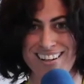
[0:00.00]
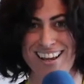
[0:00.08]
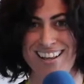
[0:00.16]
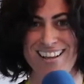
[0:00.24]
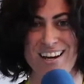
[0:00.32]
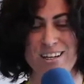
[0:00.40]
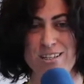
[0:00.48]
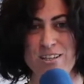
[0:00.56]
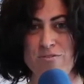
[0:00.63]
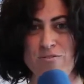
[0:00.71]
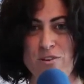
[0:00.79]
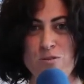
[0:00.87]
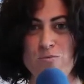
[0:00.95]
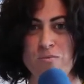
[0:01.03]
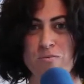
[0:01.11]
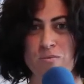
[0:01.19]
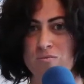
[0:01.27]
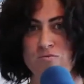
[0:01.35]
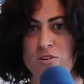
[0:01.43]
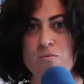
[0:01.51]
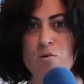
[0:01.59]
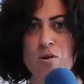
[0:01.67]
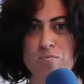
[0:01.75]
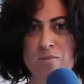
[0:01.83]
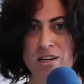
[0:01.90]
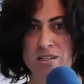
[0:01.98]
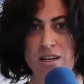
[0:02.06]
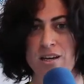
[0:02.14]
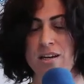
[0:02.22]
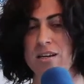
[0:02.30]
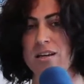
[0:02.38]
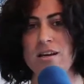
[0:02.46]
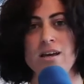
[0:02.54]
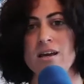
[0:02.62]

And there is a few, few women, and in,